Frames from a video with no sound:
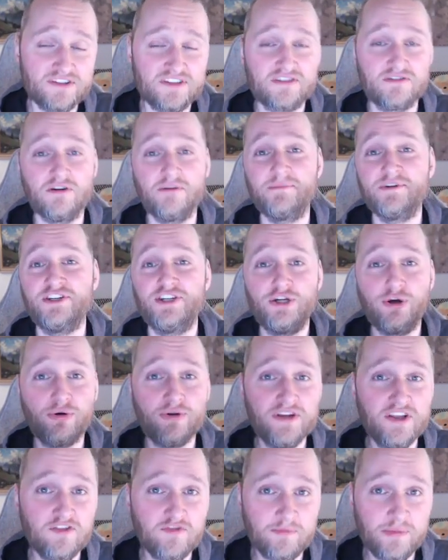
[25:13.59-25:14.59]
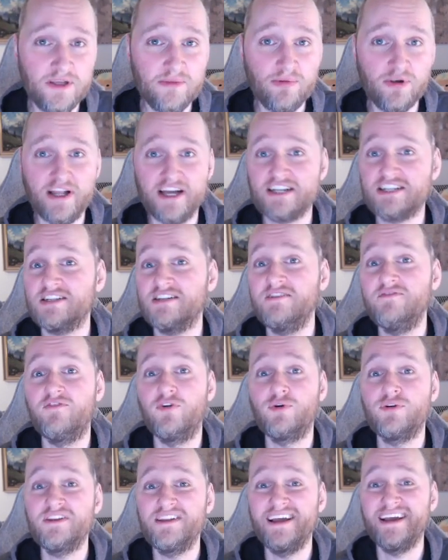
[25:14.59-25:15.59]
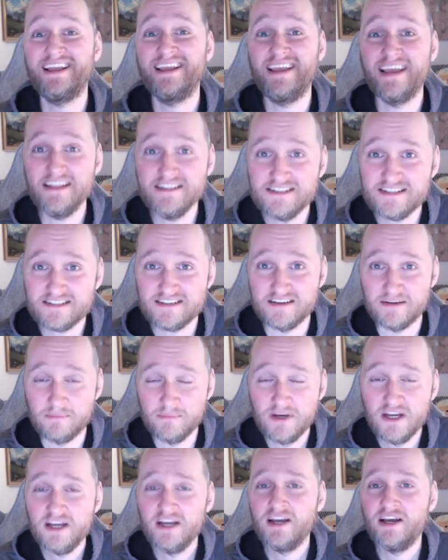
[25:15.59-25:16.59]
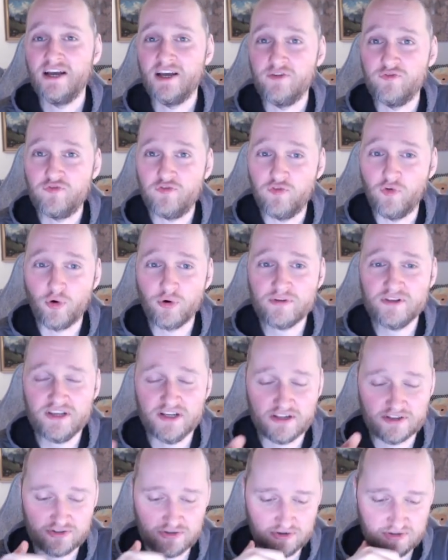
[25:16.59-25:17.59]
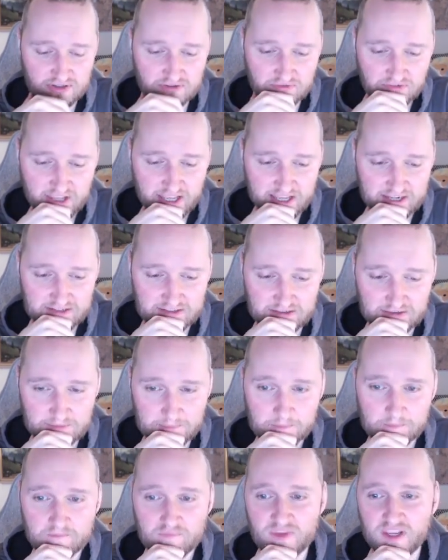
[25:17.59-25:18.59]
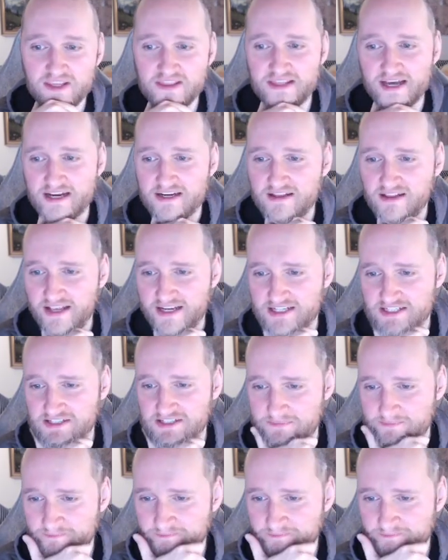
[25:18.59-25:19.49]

So a majority of people actually voted against him and for the alternative candidate in that election.